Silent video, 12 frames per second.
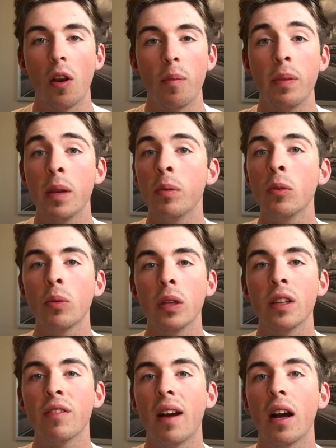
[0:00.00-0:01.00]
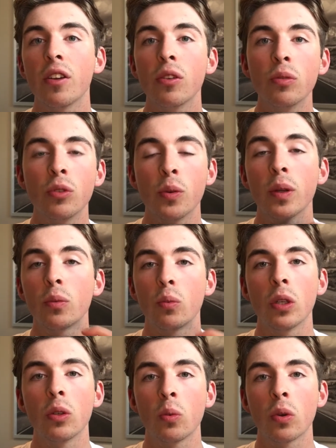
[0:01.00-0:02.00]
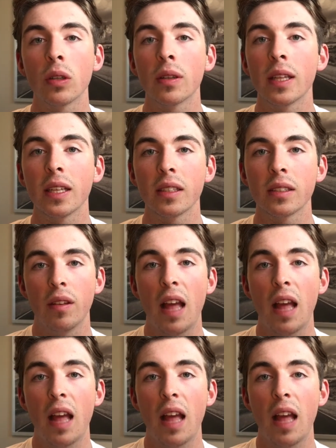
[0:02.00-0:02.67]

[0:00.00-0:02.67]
People really value doing real world things.